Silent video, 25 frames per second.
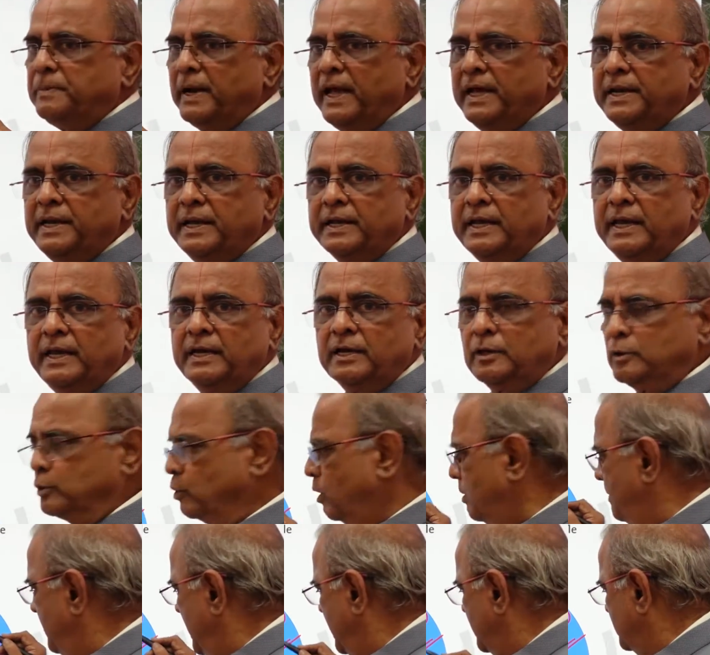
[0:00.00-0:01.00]
to plan again,
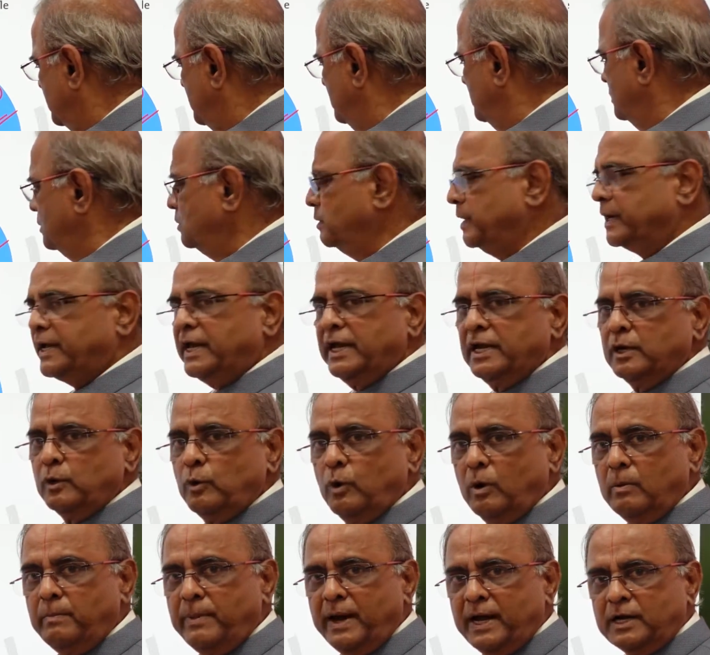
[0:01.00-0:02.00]
go back to do again,
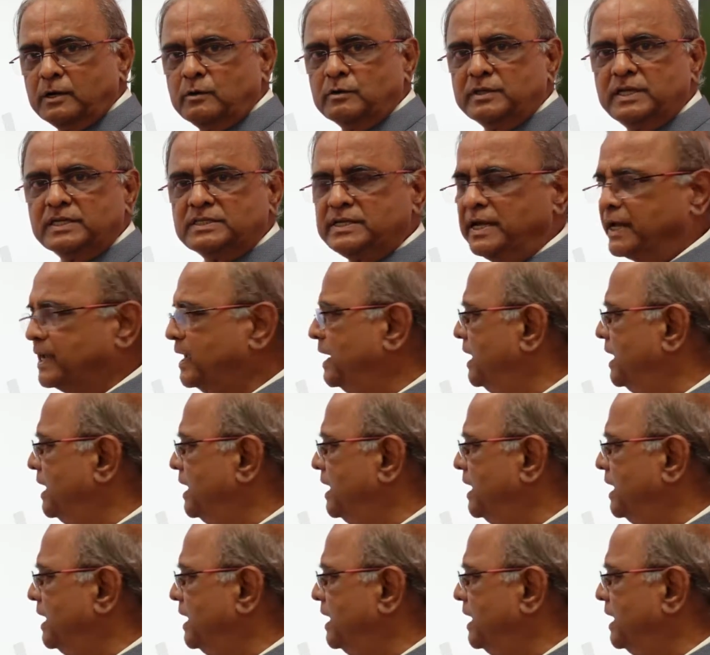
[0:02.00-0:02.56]
go back to this